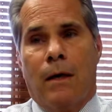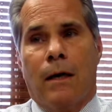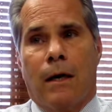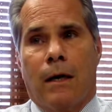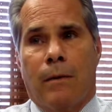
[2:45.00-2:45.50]

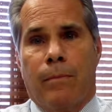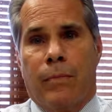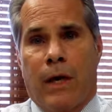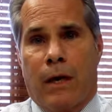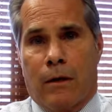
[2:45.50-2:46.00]

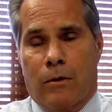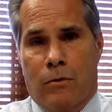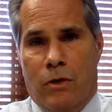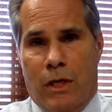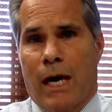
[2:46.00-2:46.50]
That
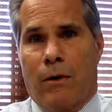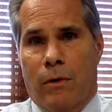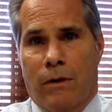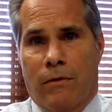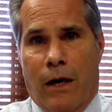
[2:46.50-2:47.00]
includes the
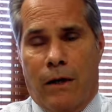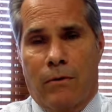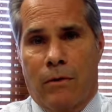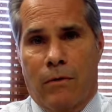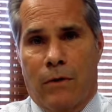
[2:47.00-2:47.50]
equity
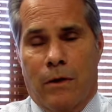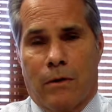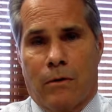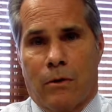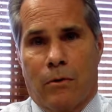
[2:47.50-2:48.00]
value in the
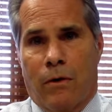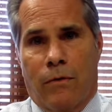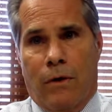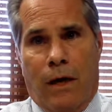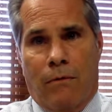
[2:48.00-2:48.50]
vehicle. So if
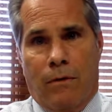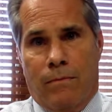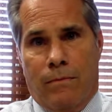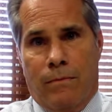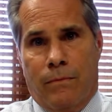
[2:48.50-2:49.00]
you have a
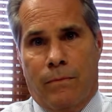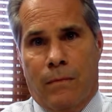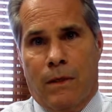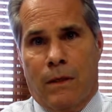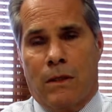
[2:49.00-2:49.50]

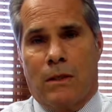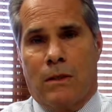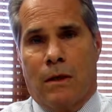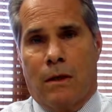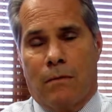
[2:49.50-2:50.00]

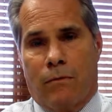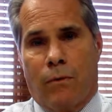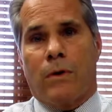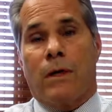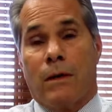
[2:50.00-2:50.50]

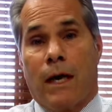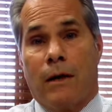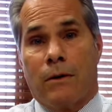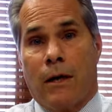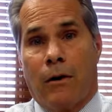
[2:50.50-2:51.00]

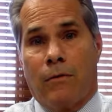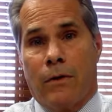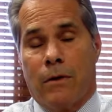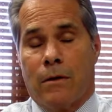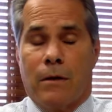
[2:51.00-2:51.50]
$14,000
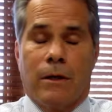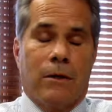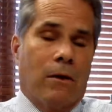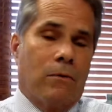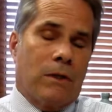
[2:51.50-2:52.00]
vehicle and
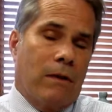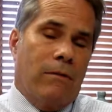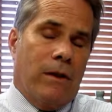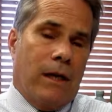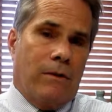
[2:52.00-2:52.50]
you owe
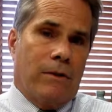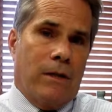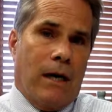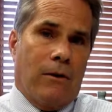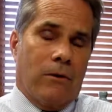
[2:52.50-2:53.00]

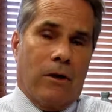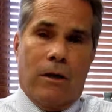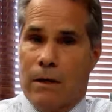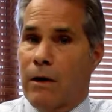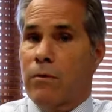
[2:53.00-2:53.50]
$7,000 on
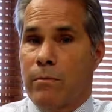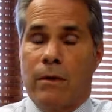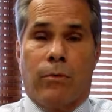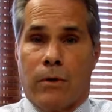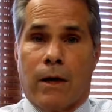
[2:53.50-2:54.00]
it, that would be
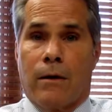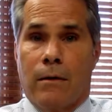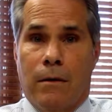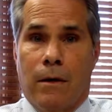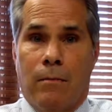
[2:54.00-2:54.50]

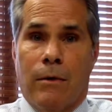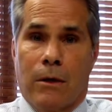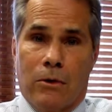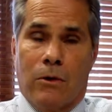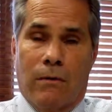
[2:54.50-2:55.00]
protected
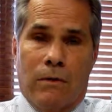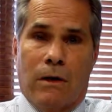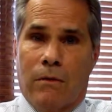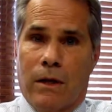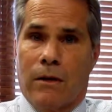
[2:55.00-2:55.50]
because you have
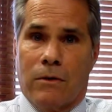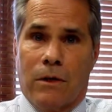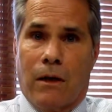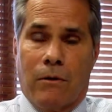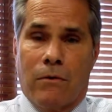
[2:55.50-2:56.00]

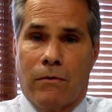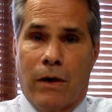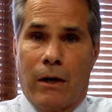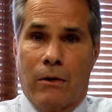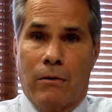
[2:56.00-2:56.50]
$7,000 in
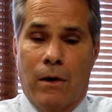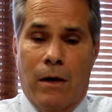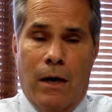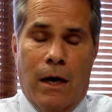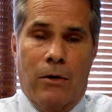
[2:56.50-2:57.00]
value,
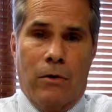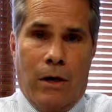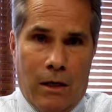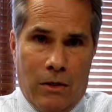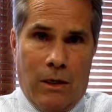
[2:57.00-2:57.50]
and you
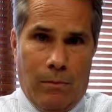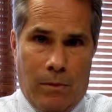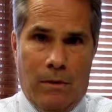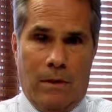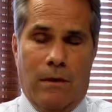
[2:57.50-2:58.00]
can exempt
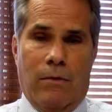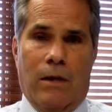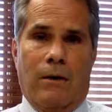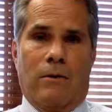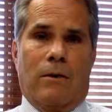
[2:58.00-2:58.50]

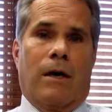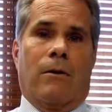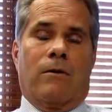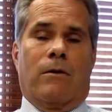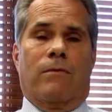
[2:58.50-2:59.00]

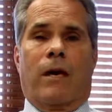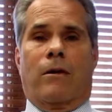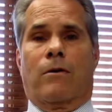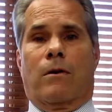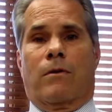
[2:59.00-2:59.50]
$7,000 in
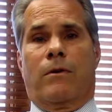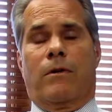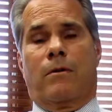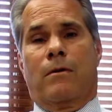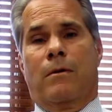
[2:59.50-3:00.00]
value on a
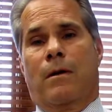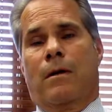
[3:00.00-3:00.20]
vehicle.